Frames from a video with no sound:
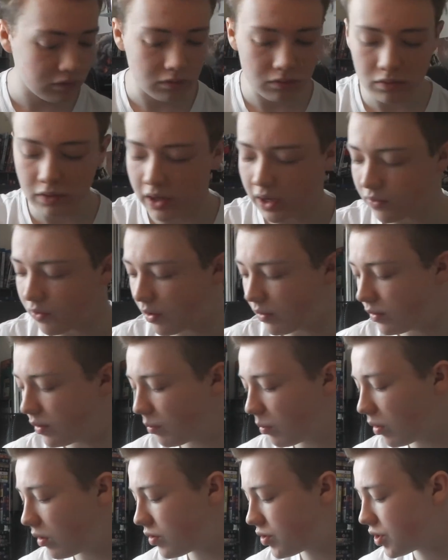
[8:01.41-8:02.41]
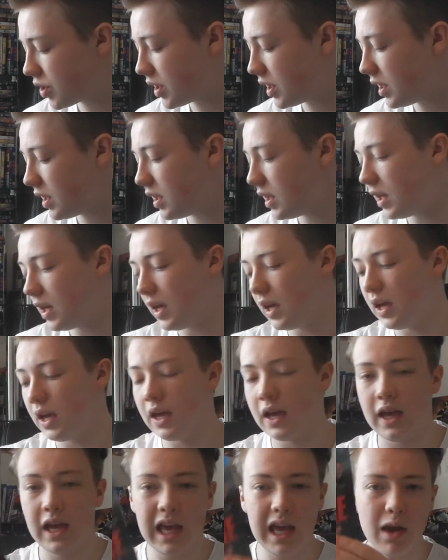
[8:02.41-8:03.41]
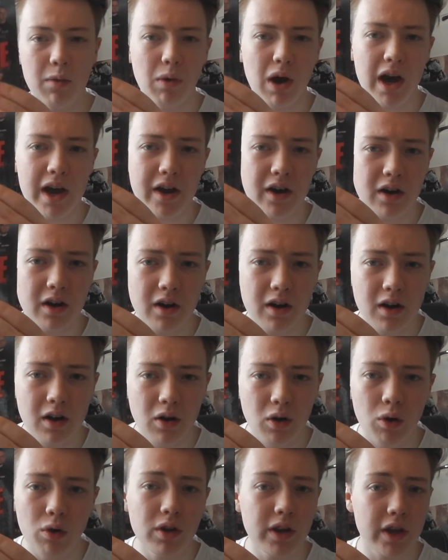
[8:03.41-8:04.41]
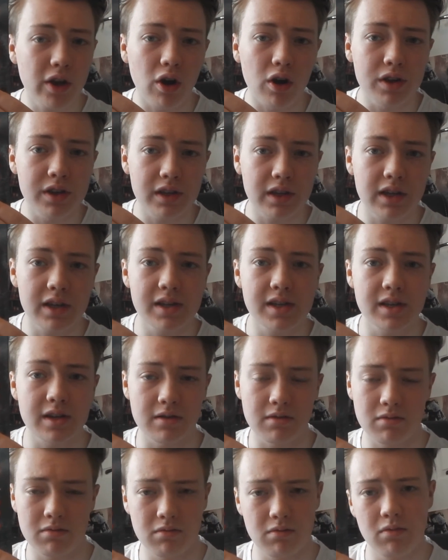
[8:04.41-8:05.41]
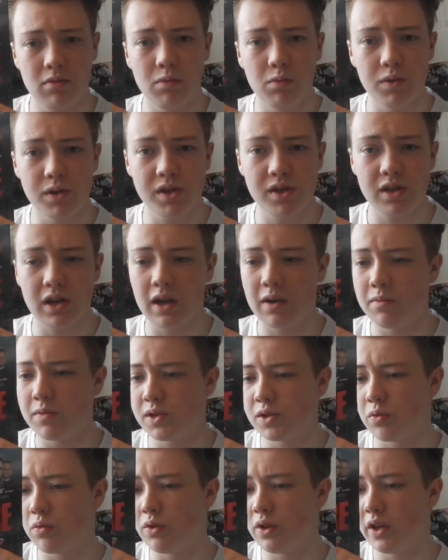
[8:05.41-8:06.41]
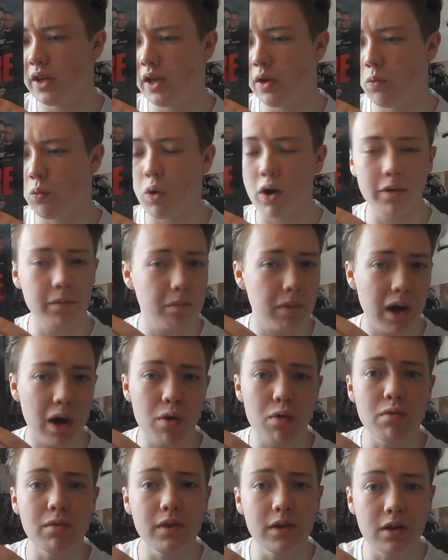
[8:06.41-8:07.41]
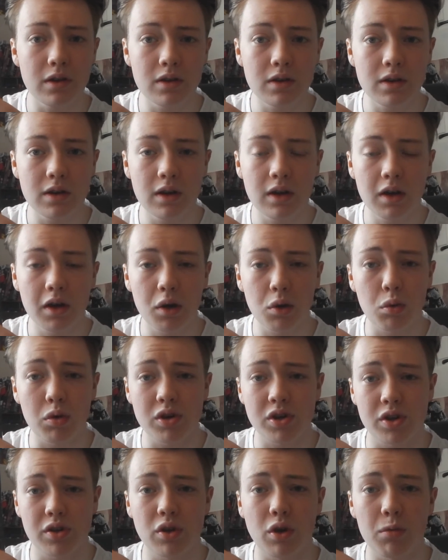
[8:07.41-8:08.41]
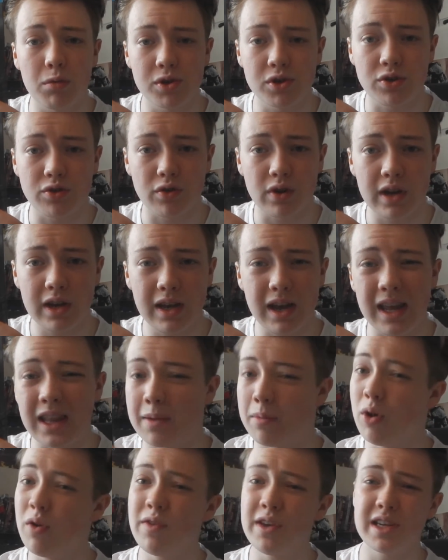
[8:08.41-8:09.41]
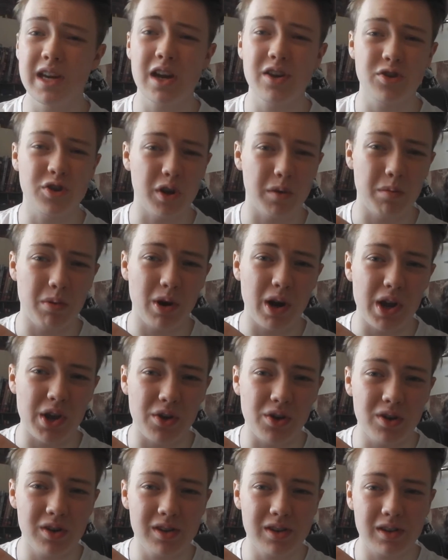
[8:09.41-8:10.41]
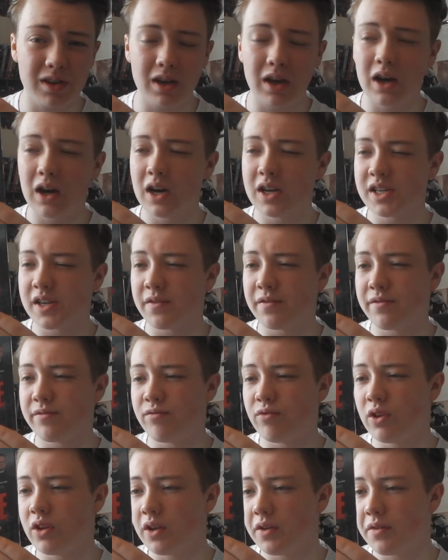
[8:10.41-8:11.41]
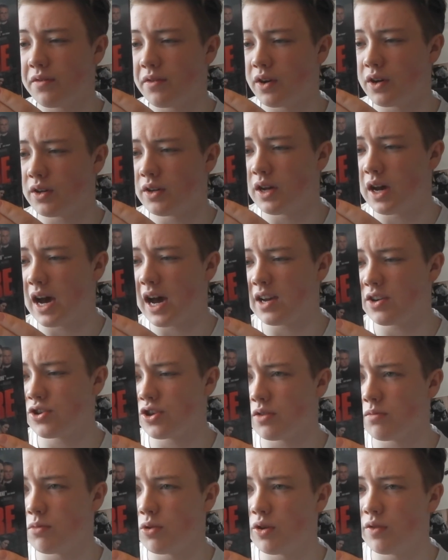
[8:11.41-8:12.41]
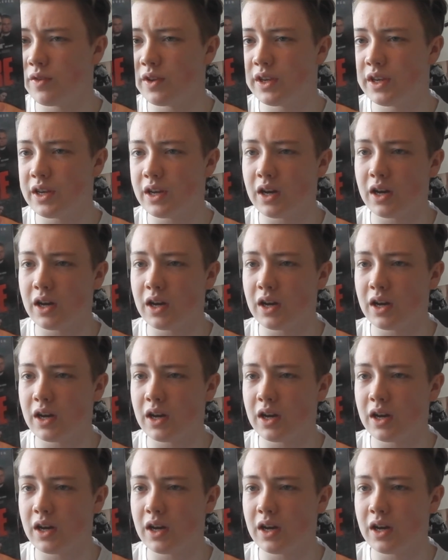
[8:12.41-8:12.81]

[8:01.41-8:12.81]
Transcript: get around to watching it. Haywire, only got it because it was only £1, which I thought was great. And the movie's actually pretty good. It's a really fun action movie.